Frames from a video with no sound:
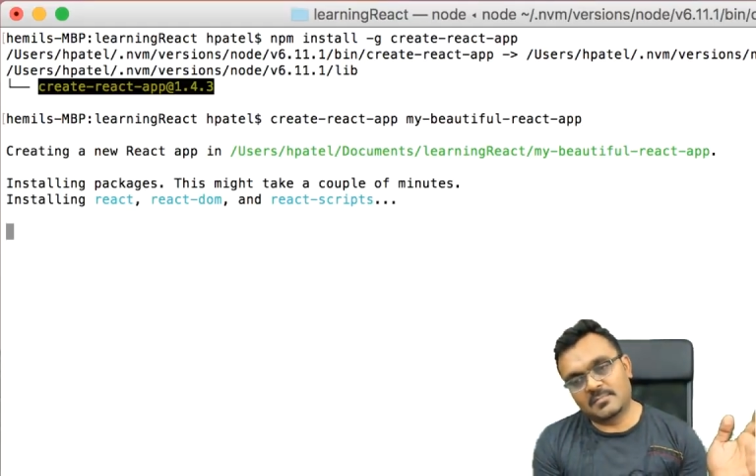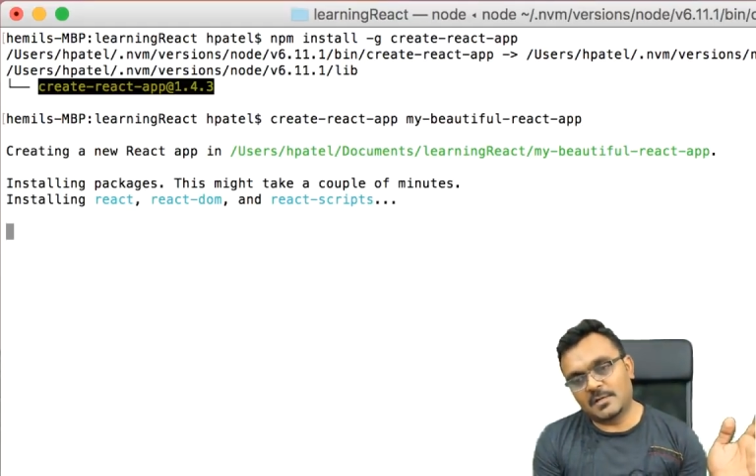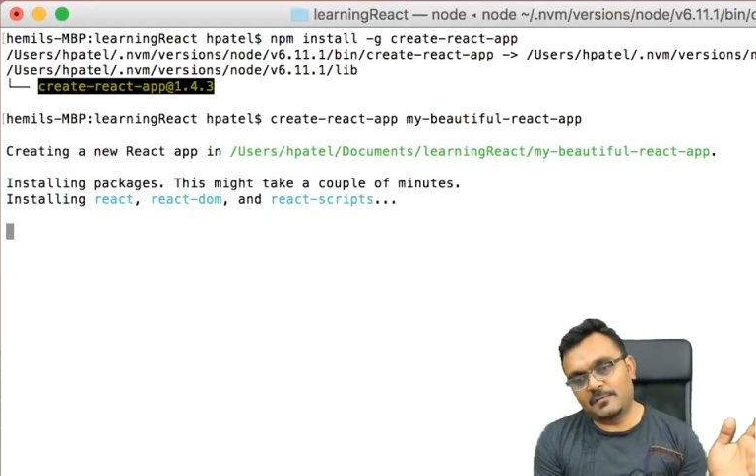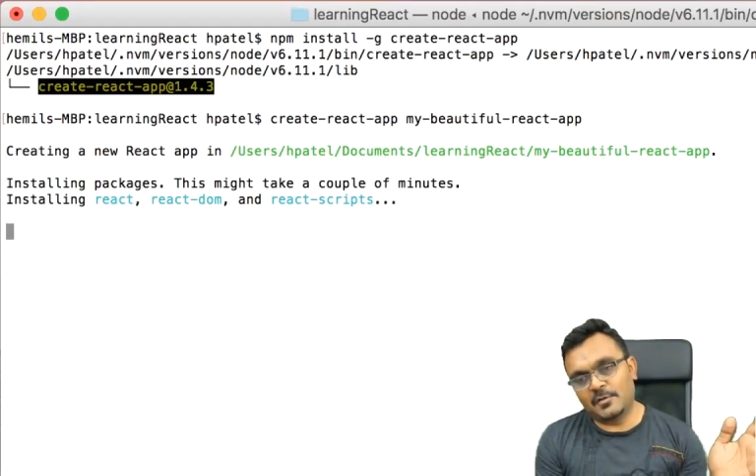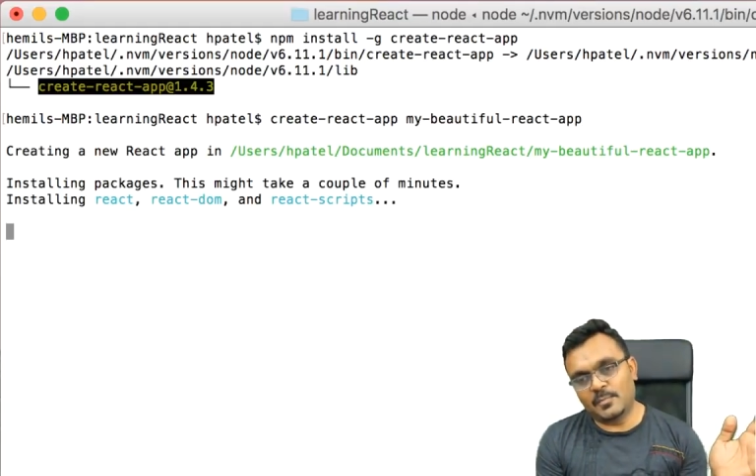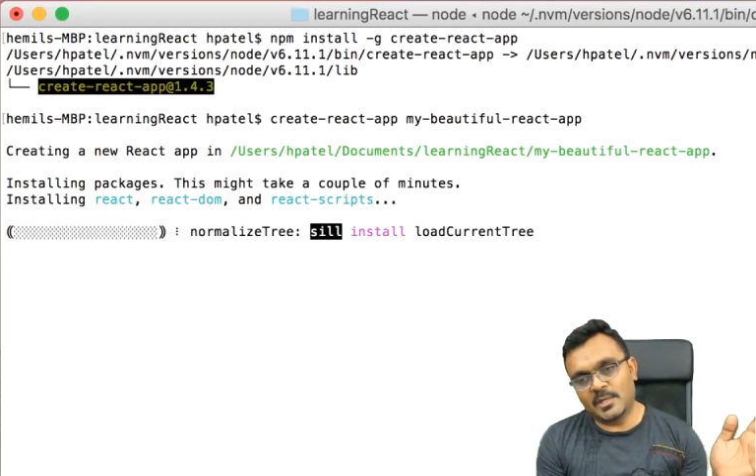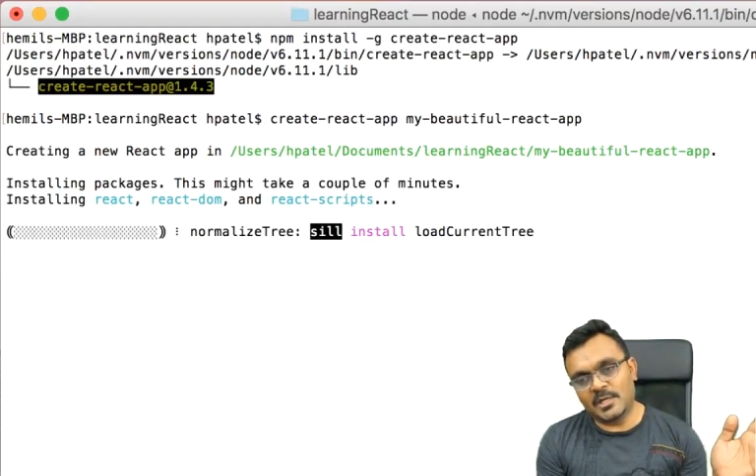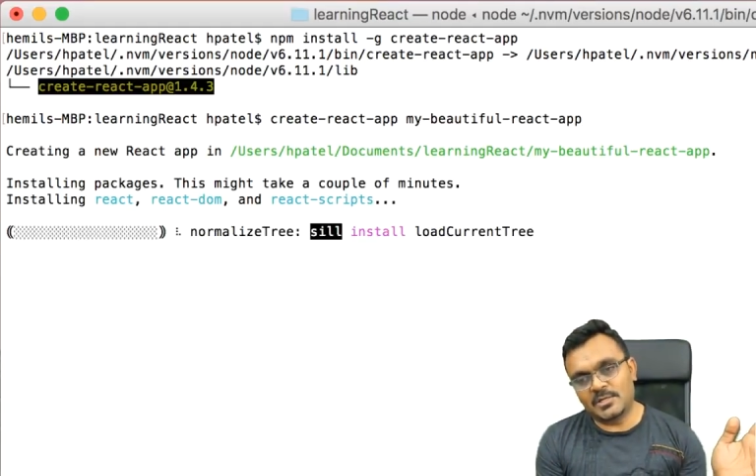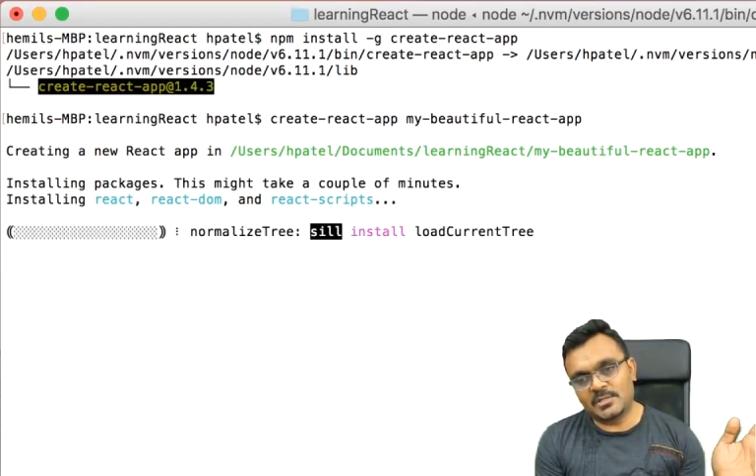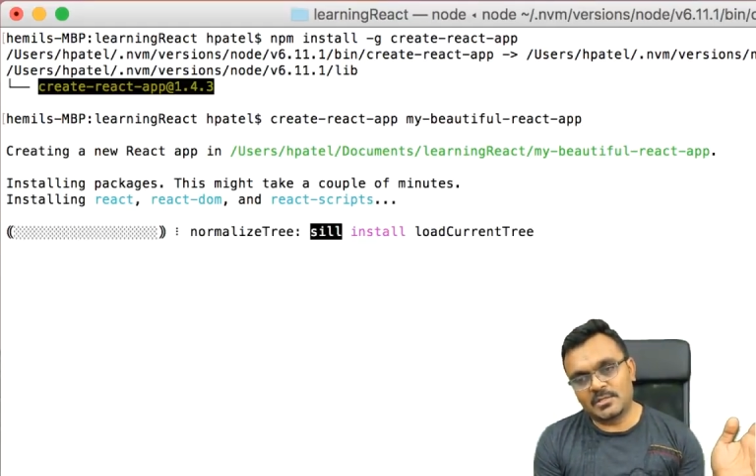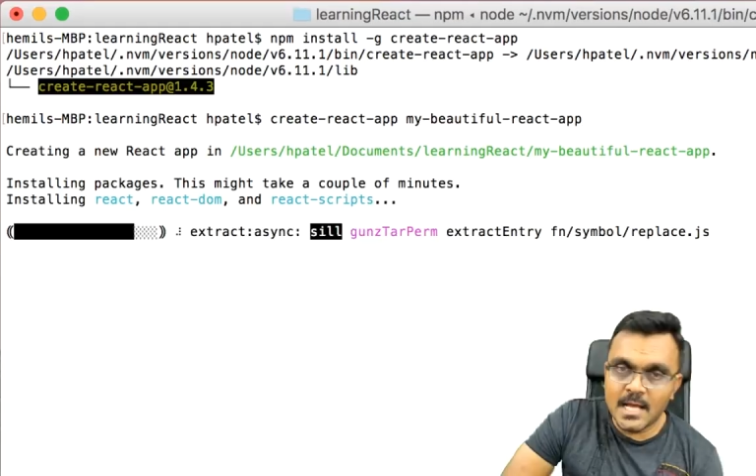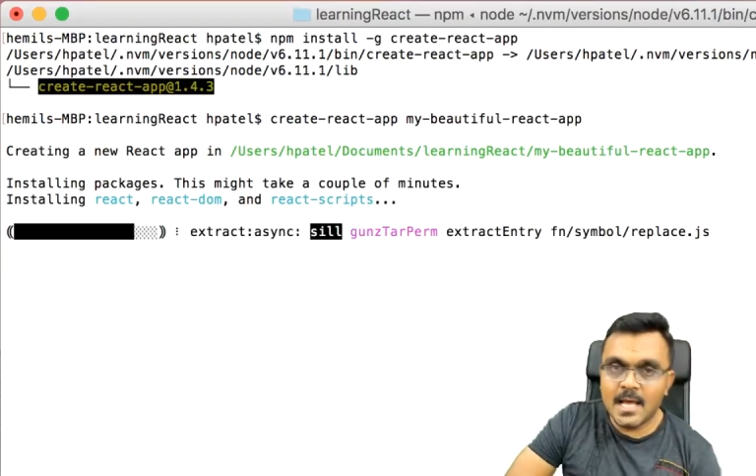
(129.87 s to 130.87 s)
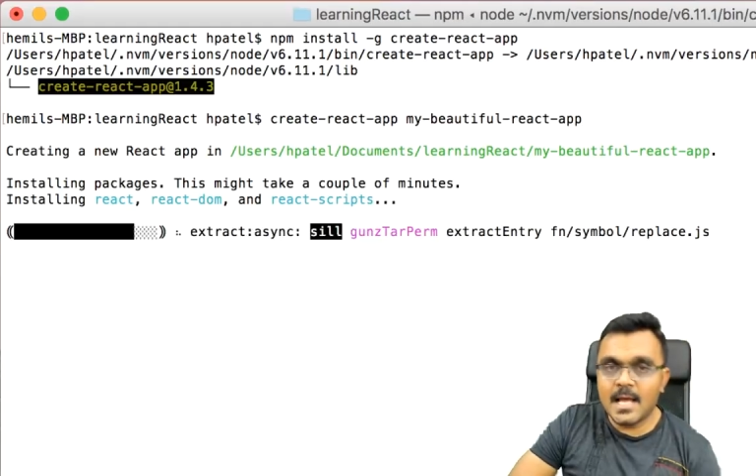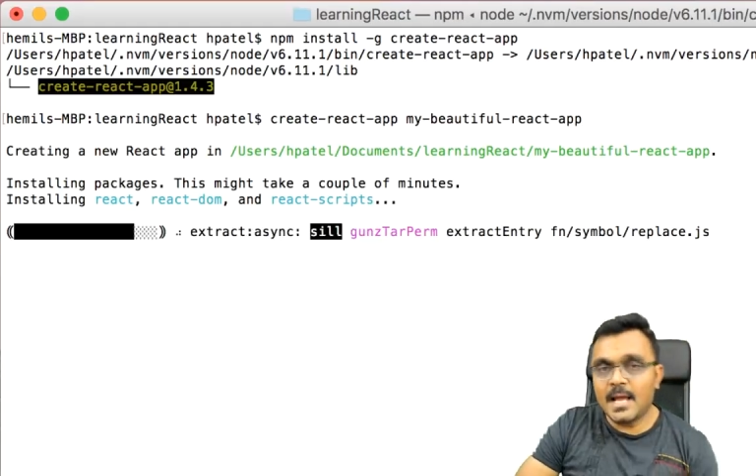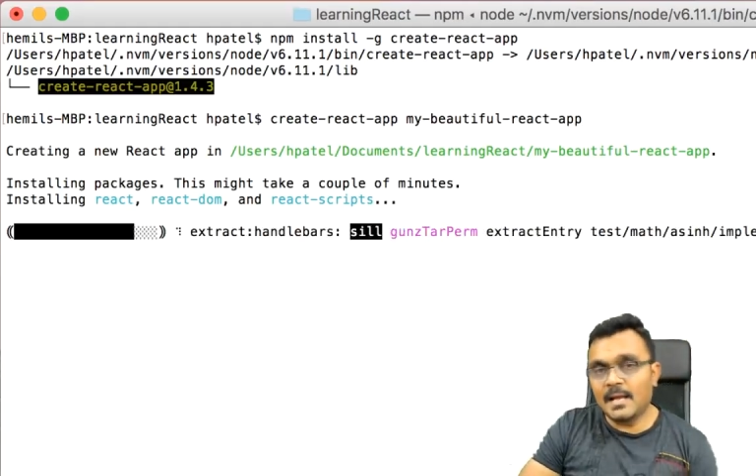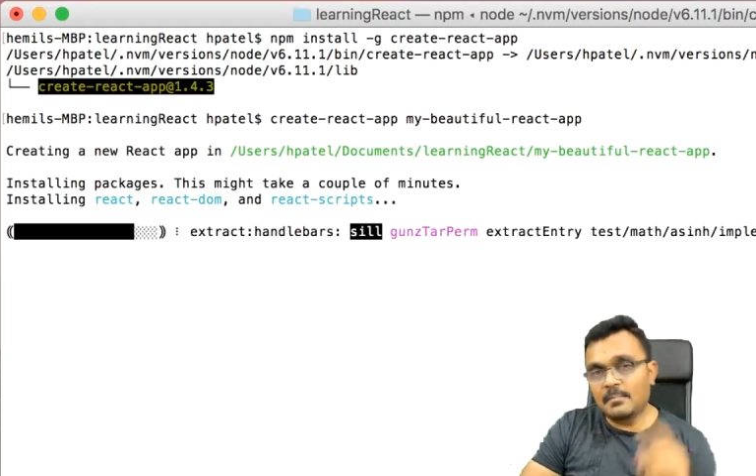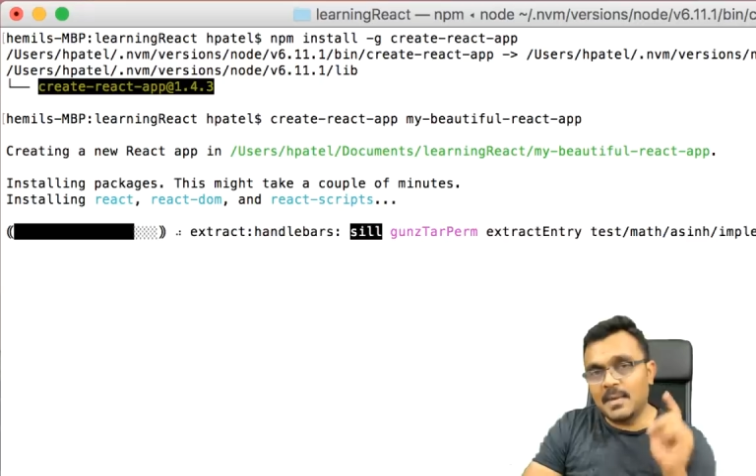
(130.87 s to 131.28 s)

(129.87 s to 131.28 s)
a few minutes it